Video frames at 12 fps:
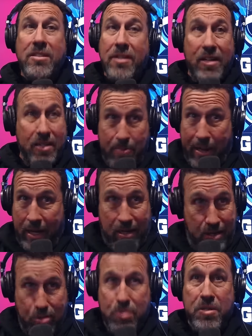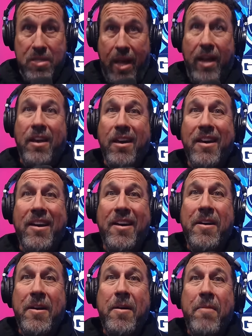I said, and he's making a huge mistake.
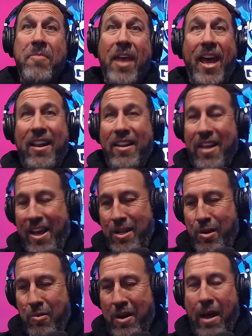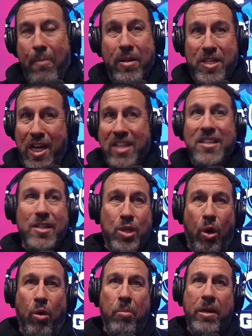Mm. And, and you went out. But
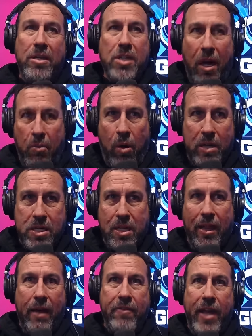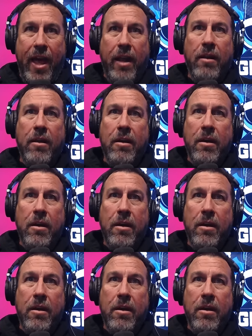Jason told me, John, watch the left hand.